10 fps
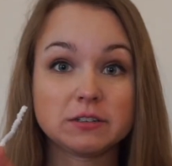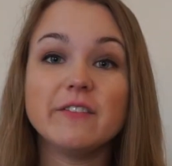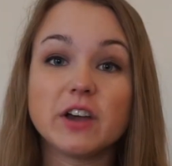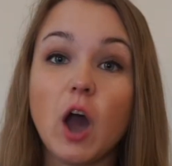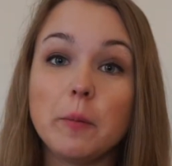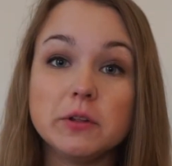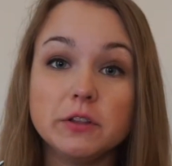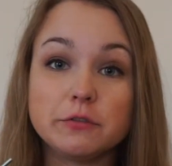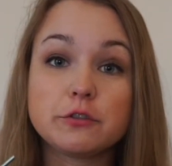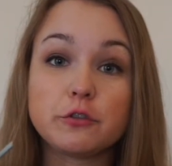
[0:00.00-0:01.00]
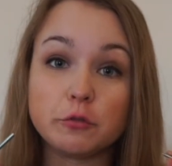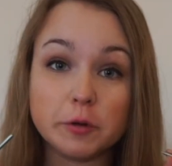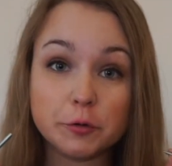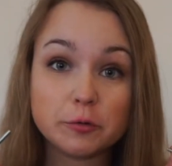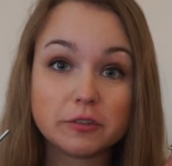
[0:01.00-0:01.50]
a couple of
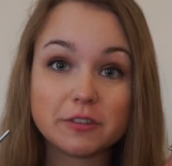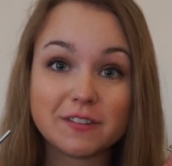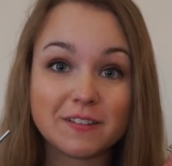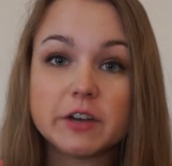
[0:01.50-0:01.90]
screws,